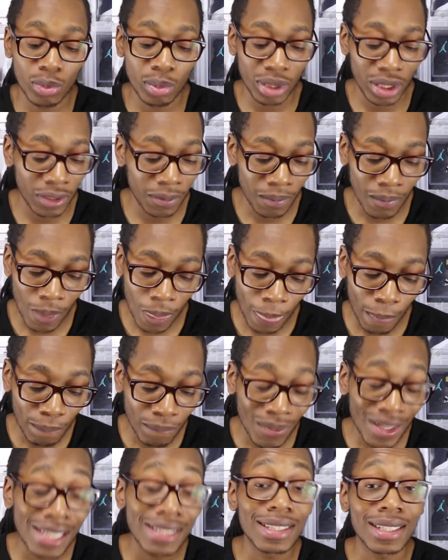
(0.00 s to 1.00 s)
But
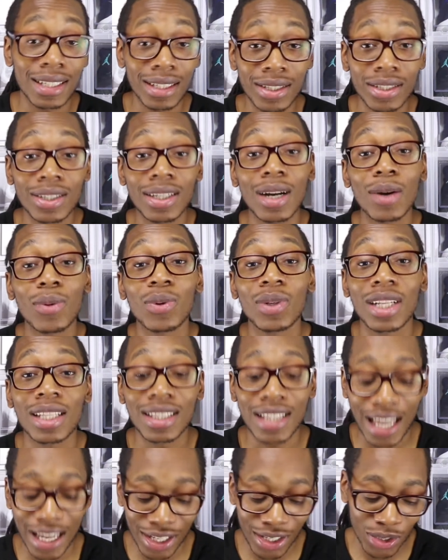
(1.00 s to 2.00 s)
Tinker, I want to
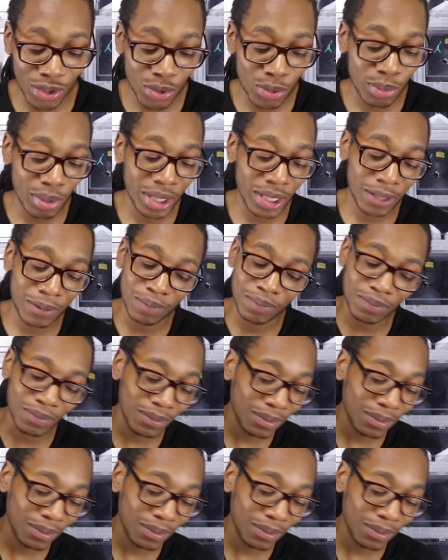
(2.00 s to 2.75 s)
thank you, but